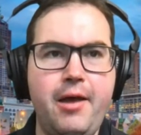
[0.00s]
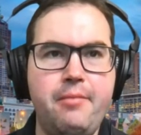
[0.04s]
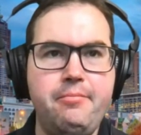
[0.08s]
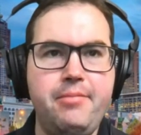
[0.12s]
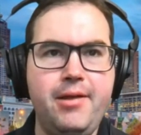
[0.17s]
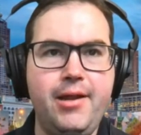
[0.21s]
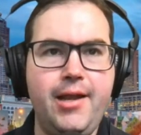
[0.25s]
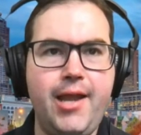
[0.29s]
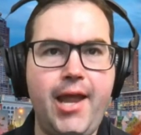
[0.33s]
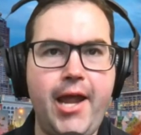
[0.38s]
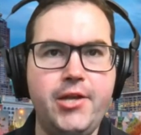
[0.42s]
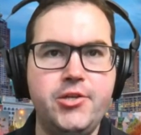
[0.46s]

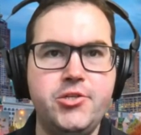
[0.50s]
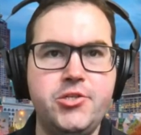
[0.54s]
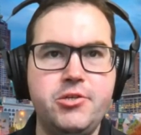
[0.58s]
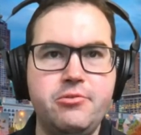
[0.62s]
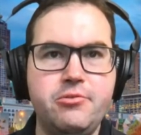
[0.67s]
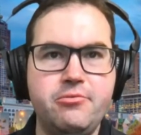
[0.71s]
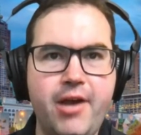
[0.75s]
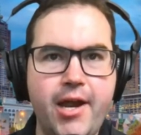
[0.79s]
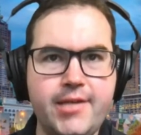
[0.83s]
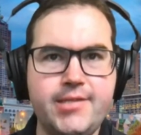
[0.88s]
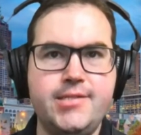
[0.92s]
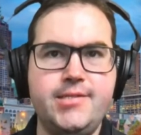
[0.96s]
be laid to
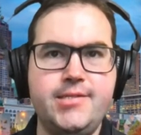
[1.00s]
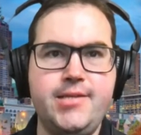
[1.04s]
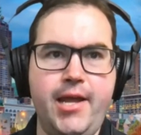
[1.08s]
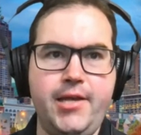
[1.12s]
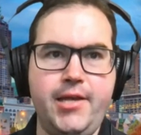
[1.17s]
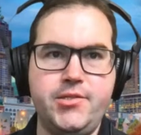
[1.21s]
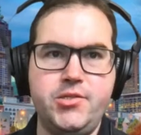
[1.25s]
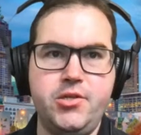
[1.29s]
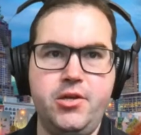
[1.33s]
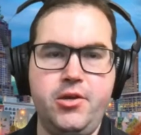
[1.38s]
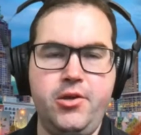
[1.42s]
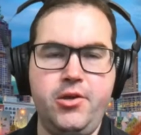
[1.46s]
rest
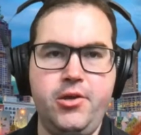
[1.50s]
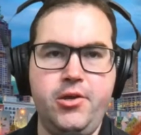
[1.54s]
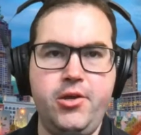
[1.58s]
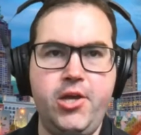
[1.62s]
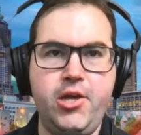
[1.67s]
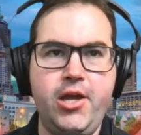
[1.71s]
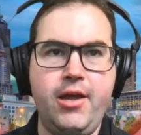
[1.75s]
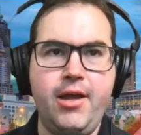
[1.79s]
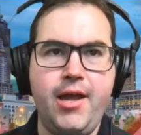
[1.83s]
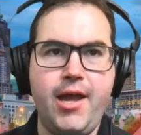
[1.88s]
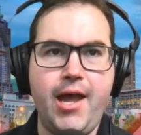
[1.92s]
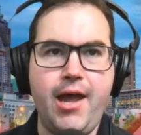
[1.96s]
next to
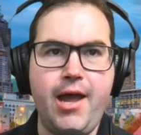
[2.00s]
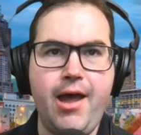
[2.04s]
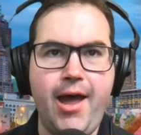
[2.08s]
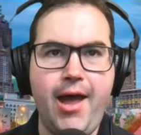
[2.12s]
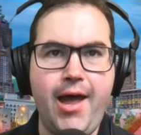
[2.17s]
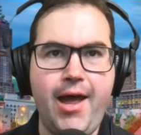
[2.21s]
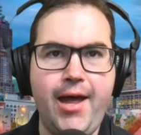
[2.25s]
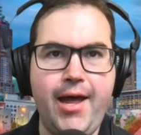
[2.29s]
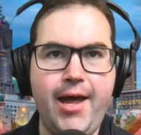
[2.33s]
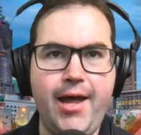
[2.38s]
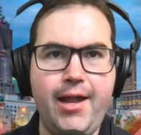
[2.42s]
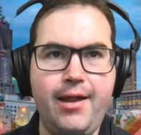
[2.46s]

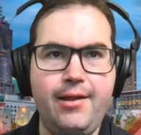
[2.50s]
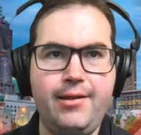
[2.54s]
her